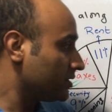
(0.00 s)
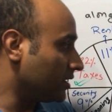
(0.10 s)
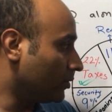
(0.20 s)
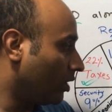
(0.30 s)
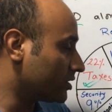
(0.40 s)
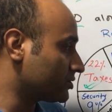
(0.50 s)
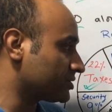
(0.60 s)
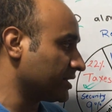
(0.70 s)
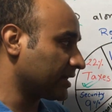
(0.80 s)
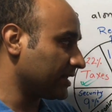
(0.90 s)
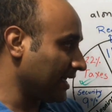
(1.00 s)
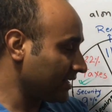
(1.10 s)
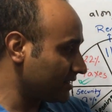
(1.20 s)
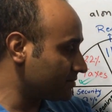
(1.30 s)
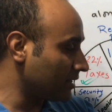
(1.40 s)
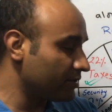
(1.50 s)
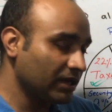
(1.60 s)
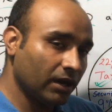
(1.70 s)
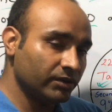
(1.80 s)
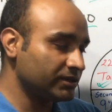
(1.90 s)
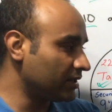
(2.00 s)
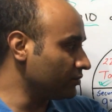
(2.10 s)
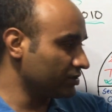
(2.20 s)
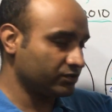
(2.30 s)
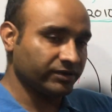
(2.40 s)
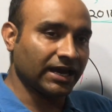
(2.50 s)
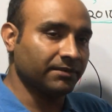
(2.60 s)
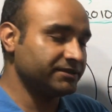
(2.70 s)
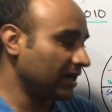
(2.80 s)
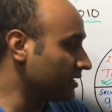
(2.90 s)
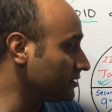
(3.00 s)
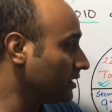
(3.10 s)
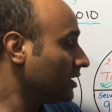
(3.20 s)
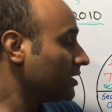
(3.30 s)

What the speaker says: They want to see connectives every now and then, which we have done.